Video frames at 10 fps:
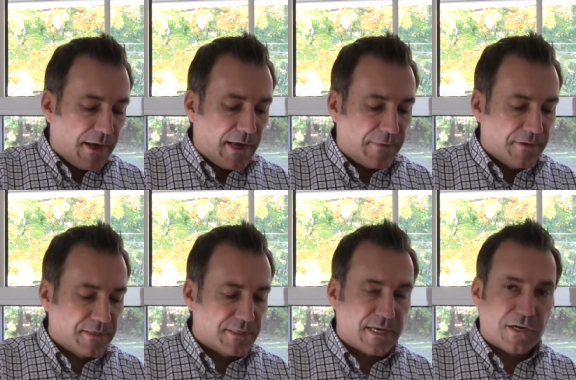And
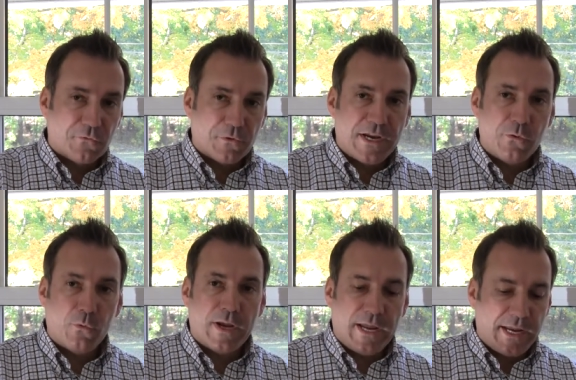this is a great
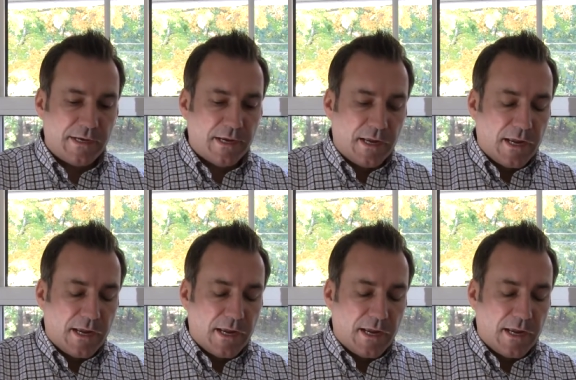way